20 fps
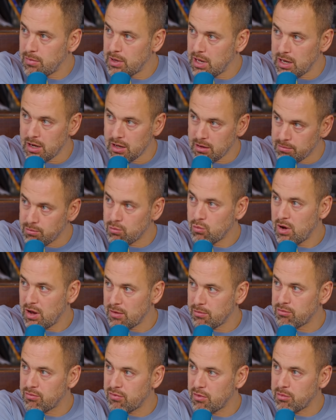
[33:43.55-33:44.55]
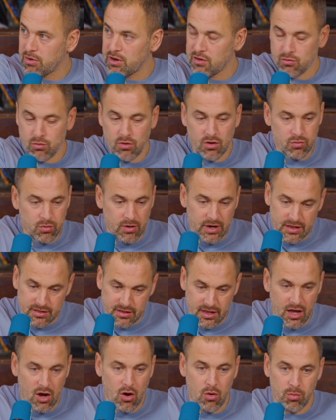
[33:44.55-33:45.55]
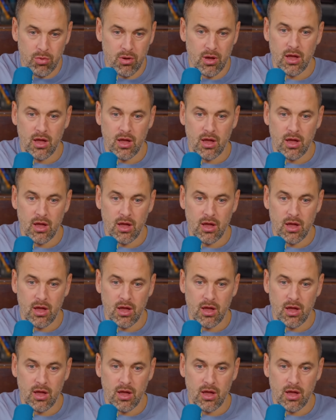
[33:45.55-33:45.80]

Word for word: in a where Fabrice yeah, was where he yeah. had the help.